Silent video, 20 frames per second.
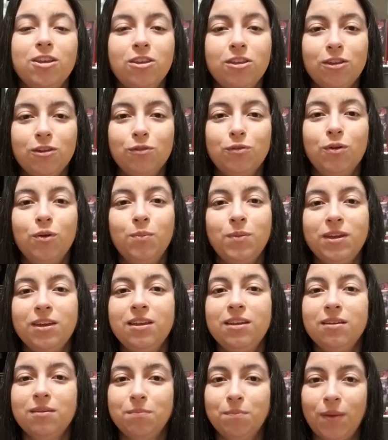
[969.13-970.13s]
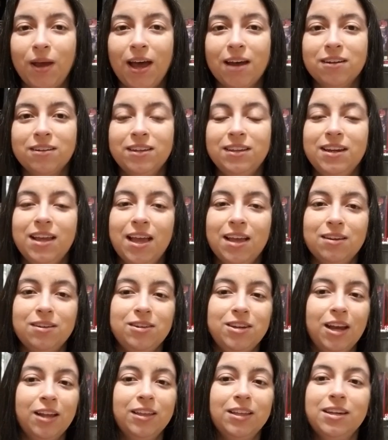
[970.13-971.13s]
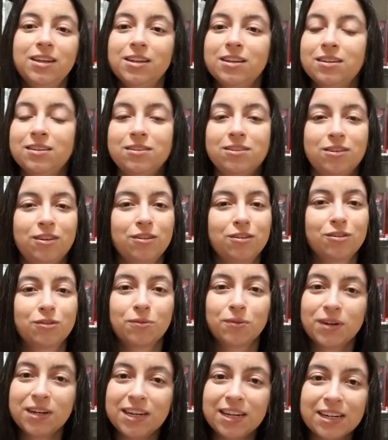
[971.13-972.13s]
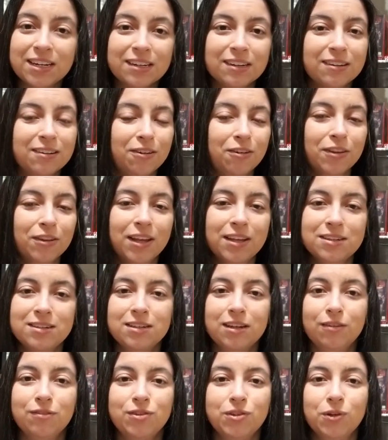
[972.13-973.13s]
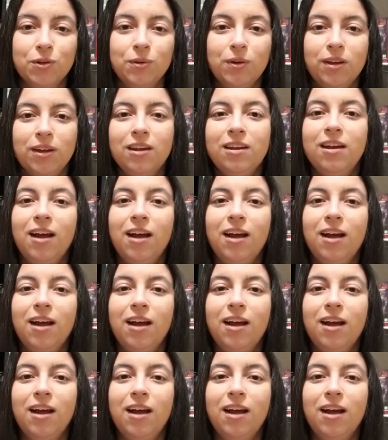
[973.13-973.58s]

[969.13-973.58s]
You will be battling and yelling at the screen and all that stuff. So